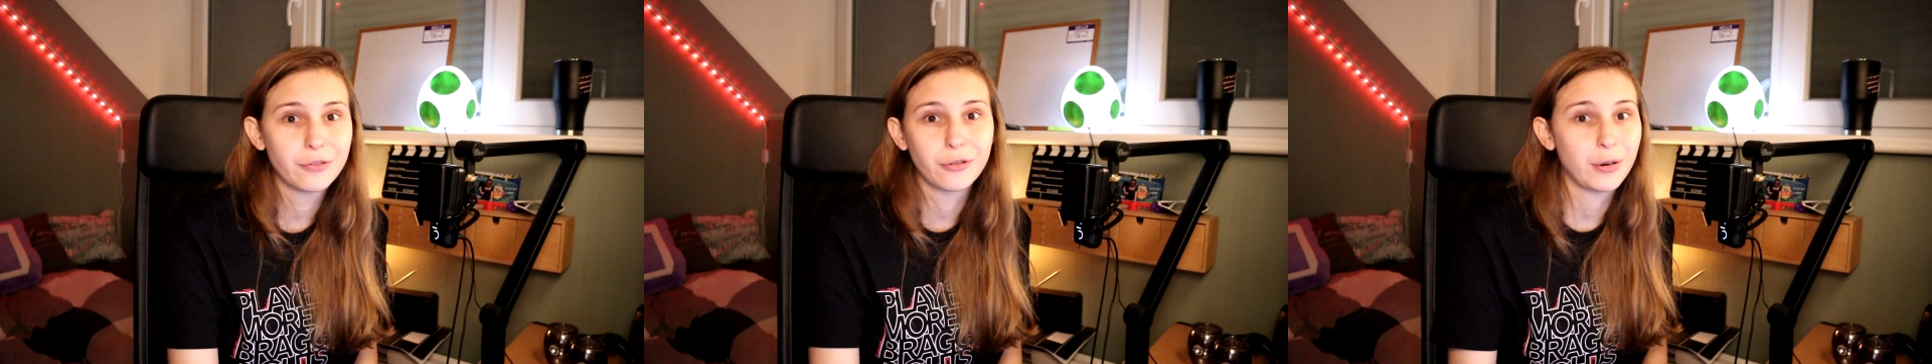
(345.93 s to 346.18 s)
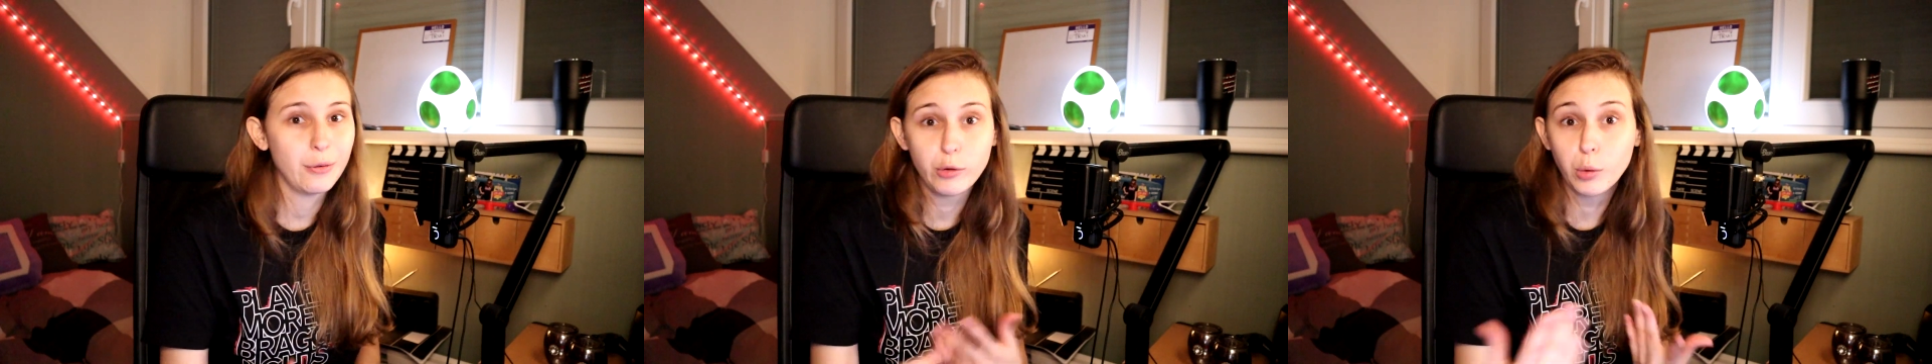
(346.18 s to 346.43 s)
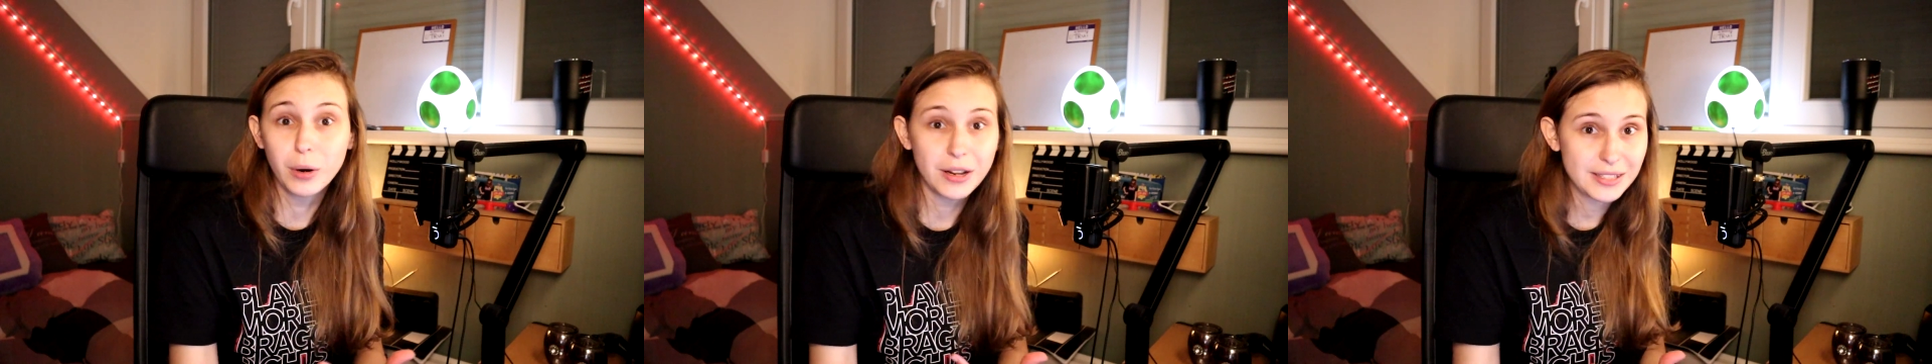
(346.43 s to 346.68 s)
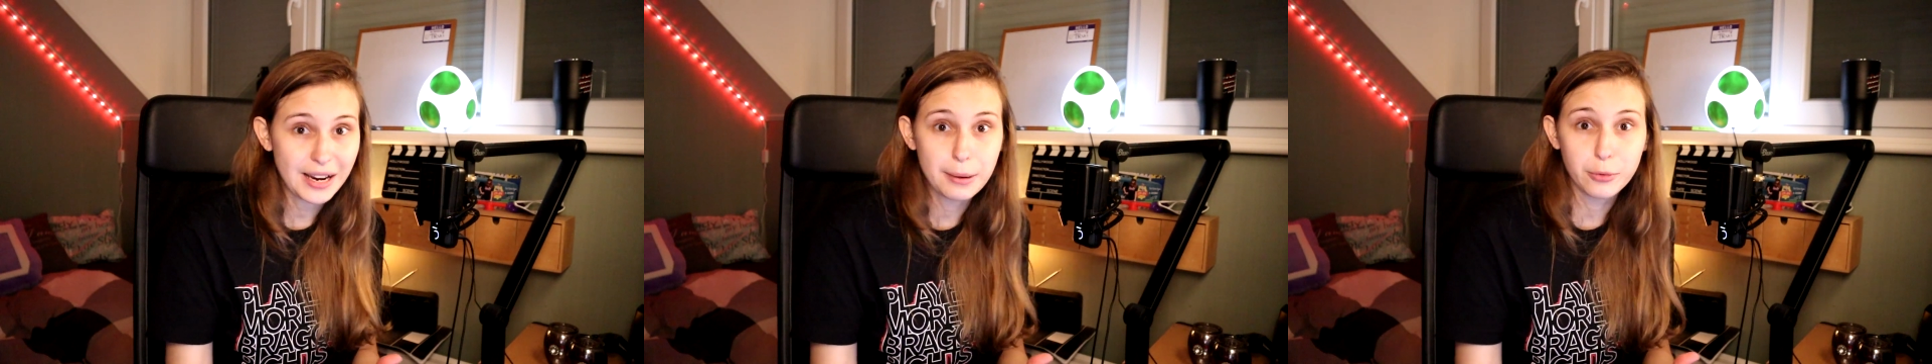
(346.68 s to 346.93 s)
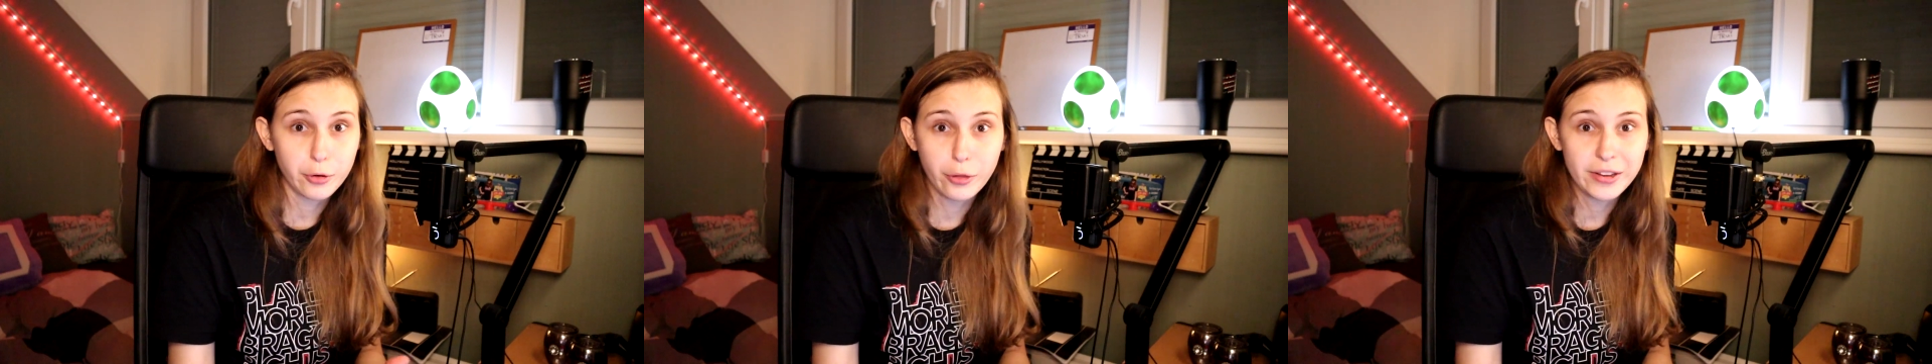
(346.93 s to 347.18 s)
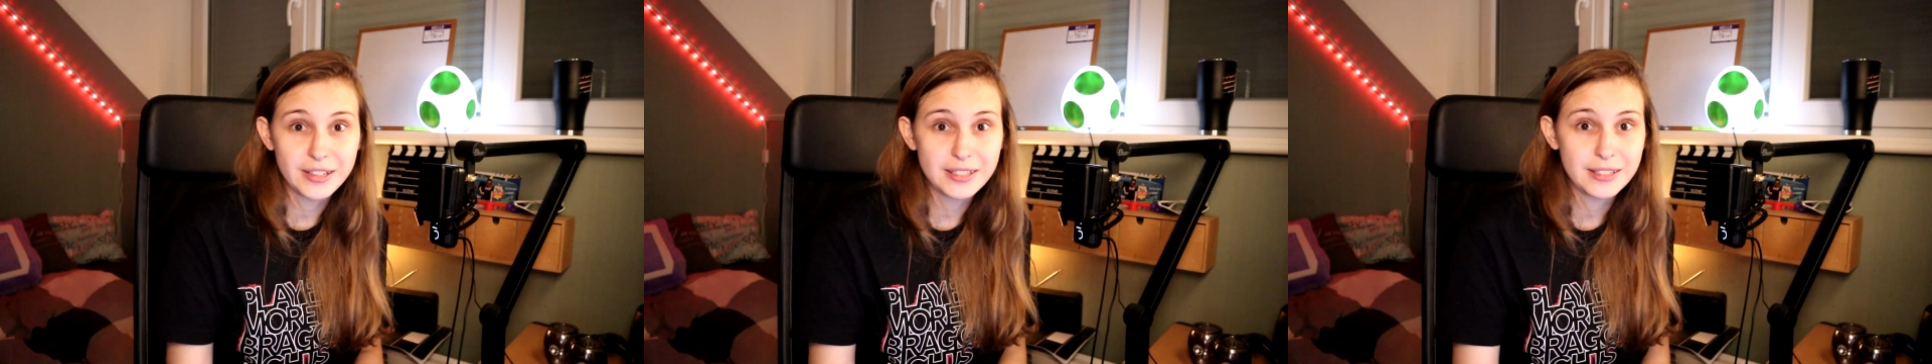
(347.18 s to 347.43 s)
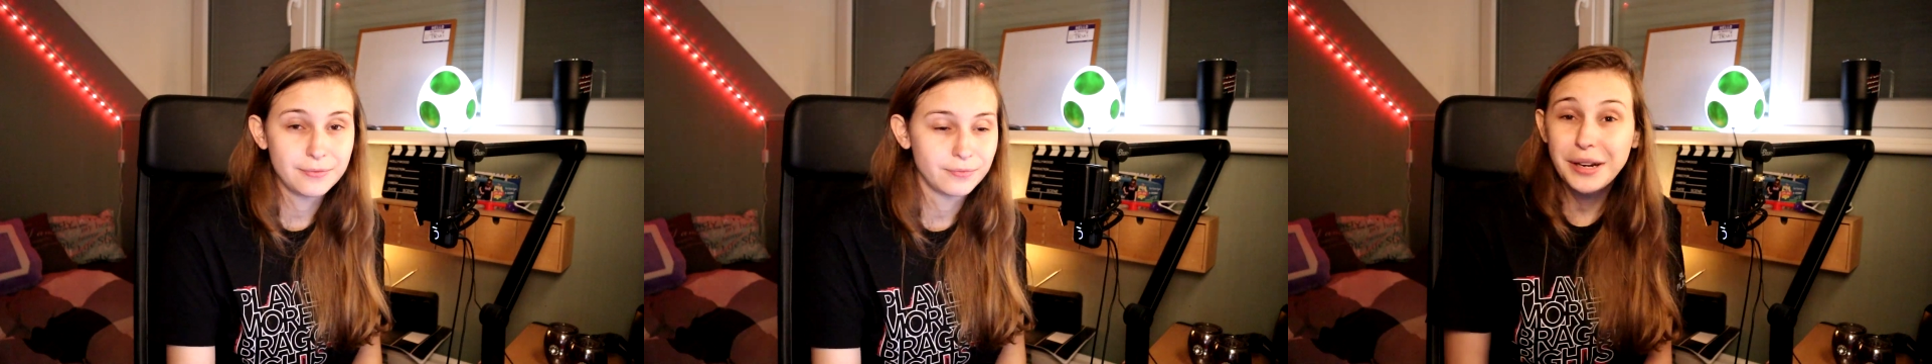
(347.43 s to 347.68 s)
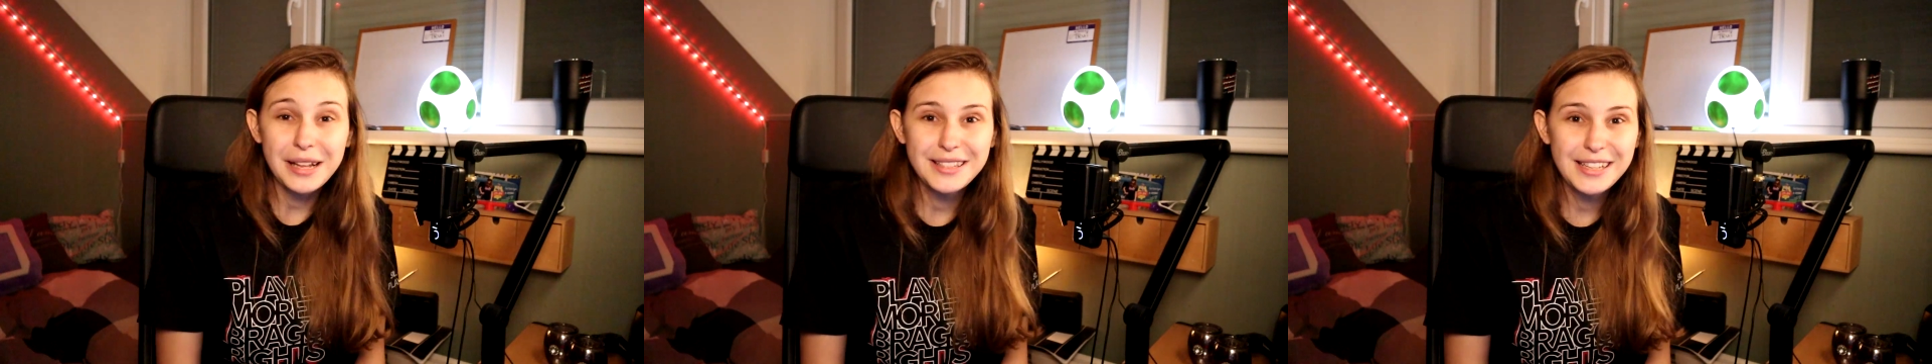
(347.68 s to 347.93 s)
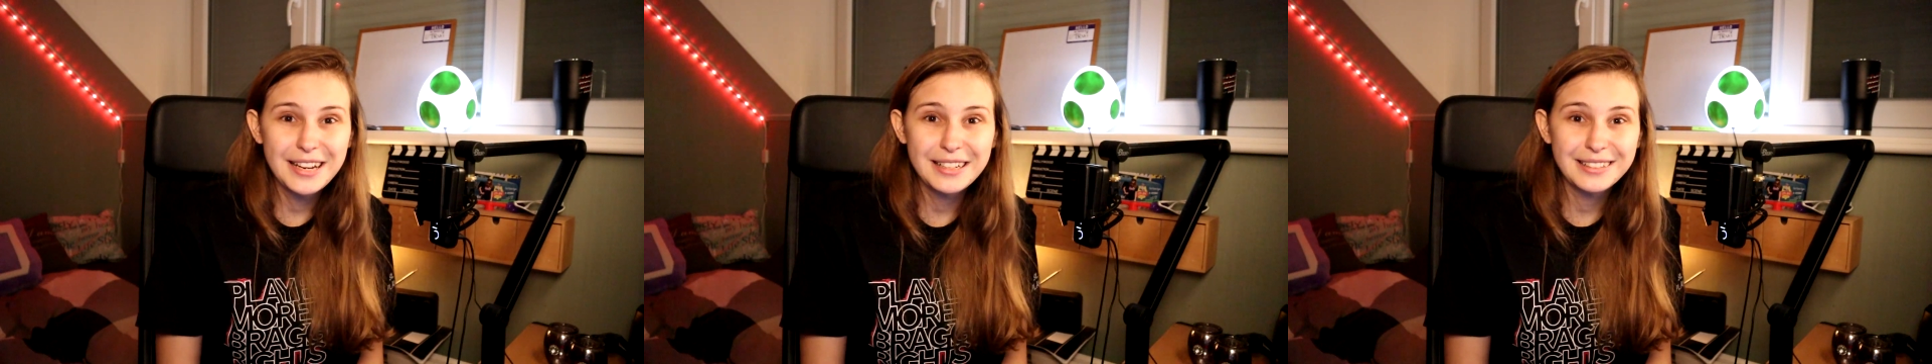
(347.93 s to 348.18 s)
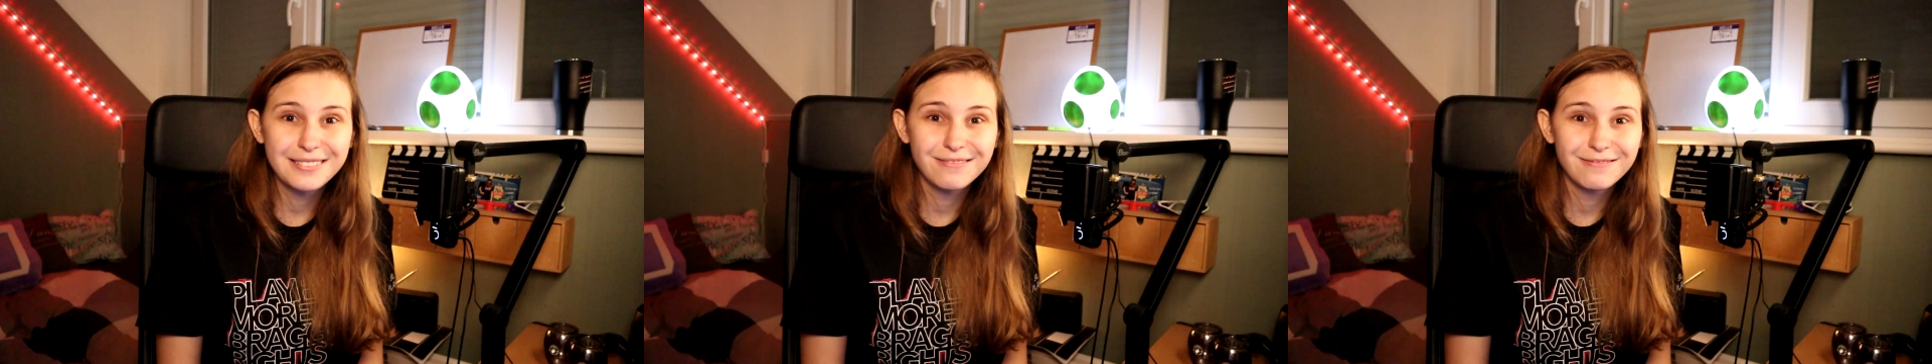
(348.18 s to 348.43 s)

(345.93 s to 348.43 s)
for if you want a timer on this. So that's it.